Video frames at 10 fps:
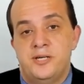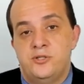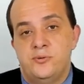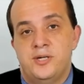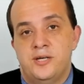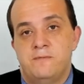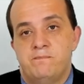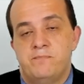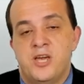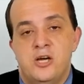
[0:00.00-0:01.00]
doing it.
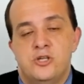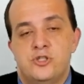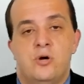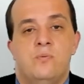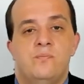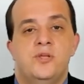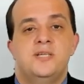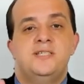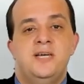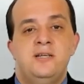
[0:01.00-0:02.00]
So
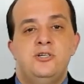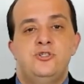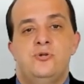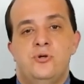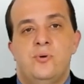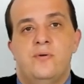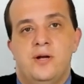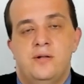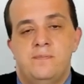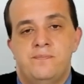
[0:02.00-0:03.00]
send us your
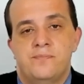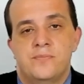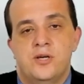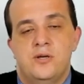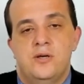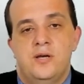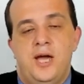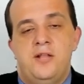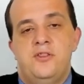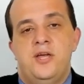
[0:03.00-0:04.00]
URL
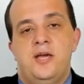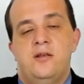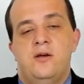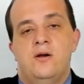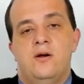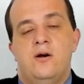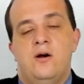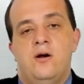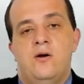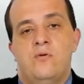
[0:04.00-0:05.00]
and then
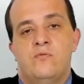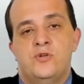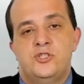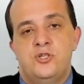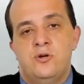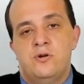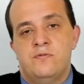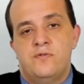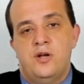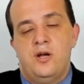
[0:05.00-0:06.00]

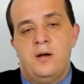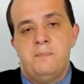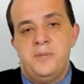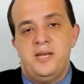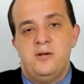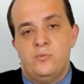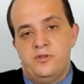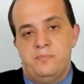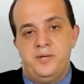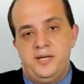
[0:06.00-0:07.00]
reserve a meeting
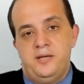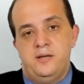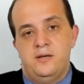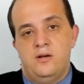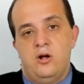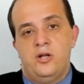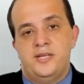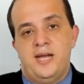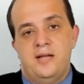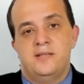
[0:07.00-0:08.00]
with me on
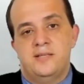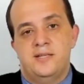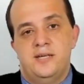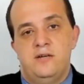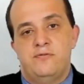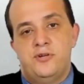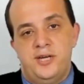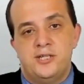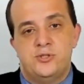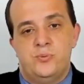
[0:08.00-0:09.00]
Calendly for
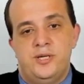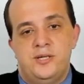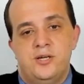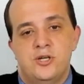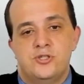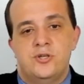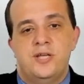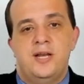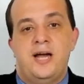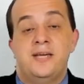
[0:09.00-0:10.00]
next week so
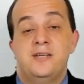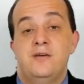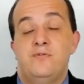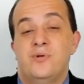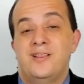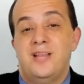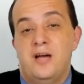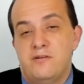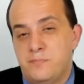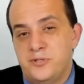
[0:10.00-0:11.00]
that I can give you a
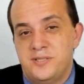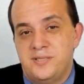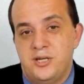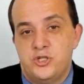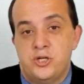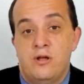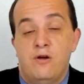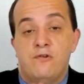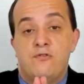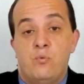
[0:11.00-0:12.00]
live presentation
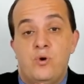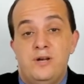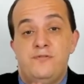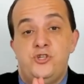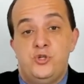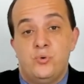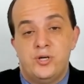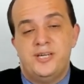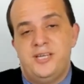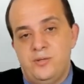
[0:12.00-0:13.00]
for one of
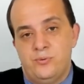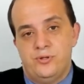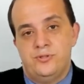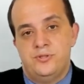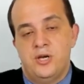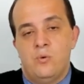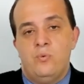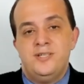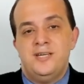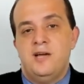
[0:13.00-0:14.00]
your keywords.
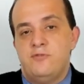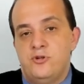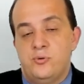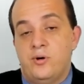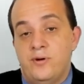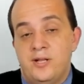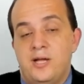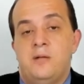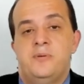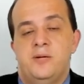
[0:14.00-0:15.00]
Once I have your URL,
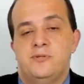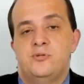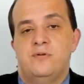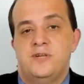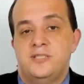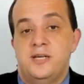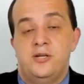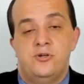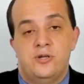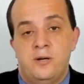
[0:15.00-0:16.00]
I'll be able to investigate
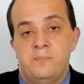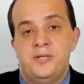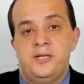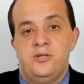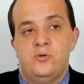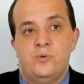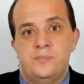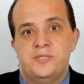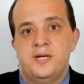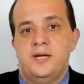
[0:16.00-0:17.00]
your company, your
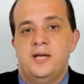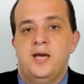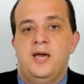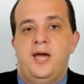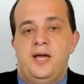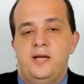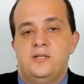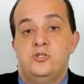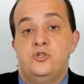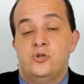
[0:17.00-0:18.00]
website,
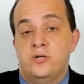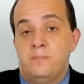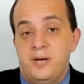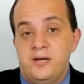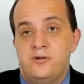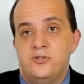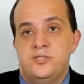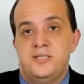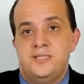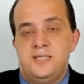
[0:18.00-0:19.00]
and your competitors
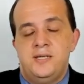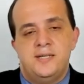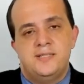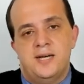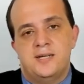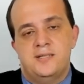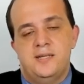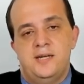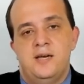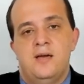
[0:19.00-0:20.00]
to see
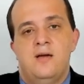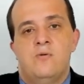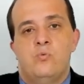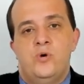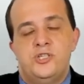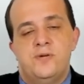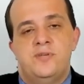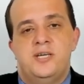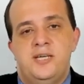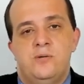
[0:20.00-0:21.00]
exactly which of
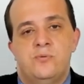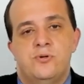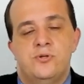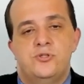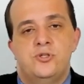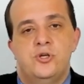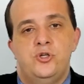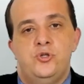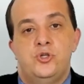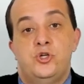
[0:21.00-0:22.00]
the keywords
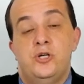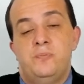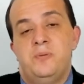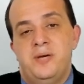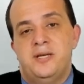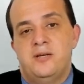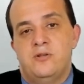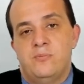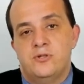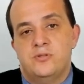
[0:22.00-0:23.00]
you could be making
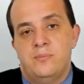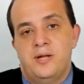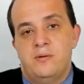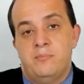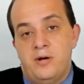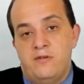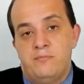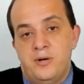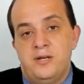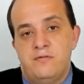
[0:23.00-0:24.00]
the most amount of
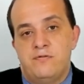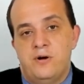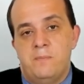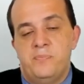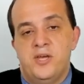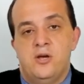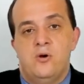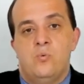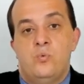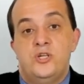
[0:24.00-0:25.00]
money from,
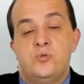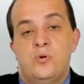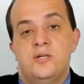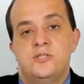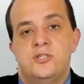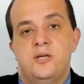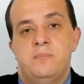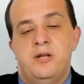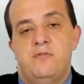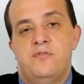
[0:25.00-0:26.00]
which ones can
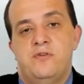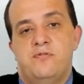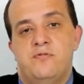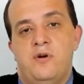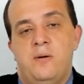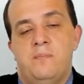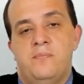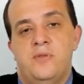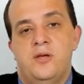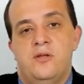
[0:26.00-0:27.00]
benefit
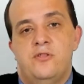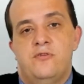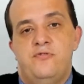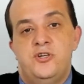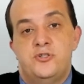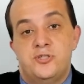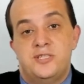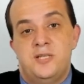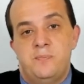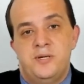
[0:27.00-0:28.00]
from the featured
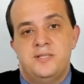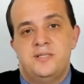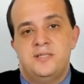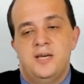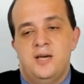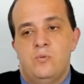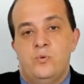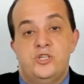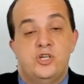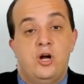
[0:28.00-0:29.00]
snippets,
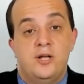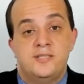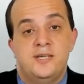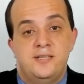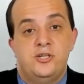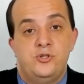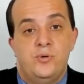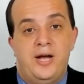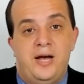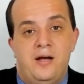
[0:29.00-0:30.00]
which content that you
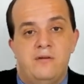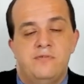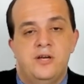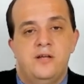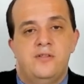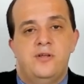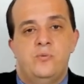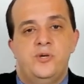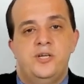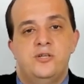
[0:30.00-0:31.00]
have that
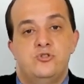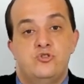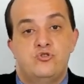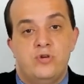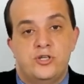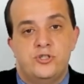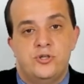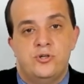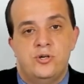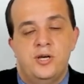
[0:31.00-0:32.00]
we can
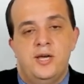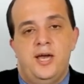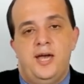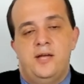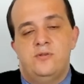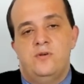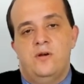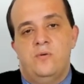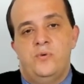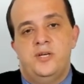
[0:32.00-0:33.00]
structure and
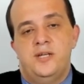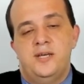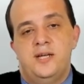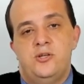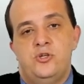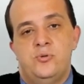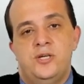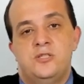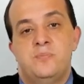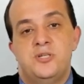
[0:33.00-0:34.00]
we can get you
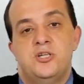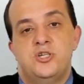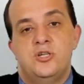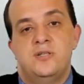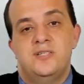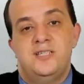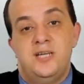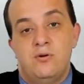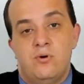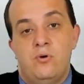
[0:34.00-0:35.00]
into position
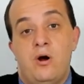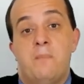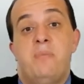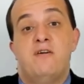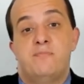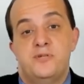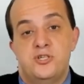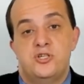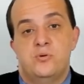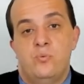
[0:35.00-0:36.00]
0 above
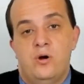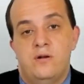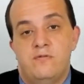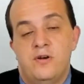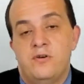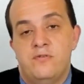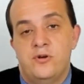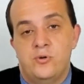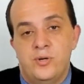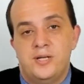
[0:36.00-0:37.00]
position 1 very,
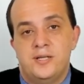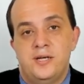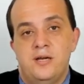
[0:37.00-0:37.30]
very quickly